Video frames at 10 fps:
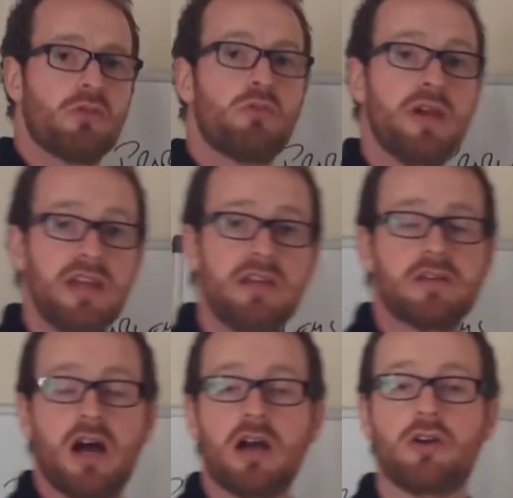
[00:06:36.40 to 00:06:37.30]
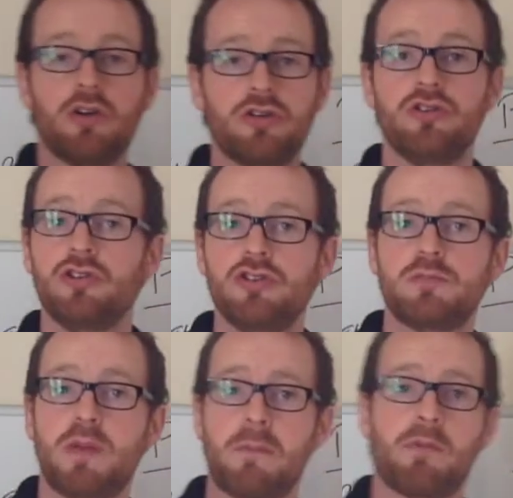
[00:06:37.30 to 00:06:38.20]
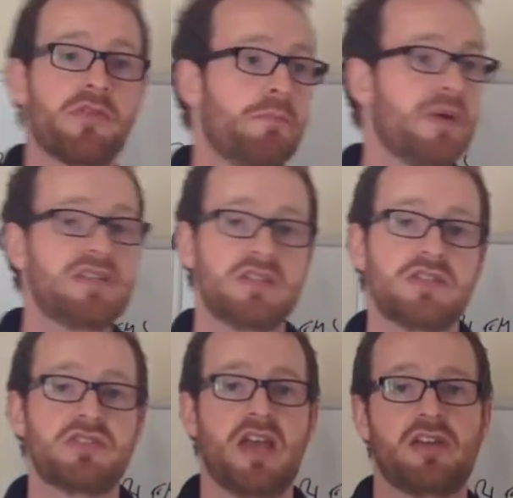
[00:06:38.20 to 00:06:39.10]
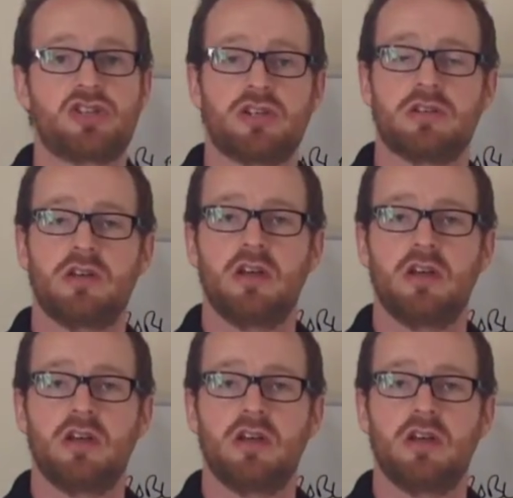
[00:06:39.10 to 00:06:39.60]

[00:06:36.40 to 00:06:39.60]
Read a good newspaper, the business section,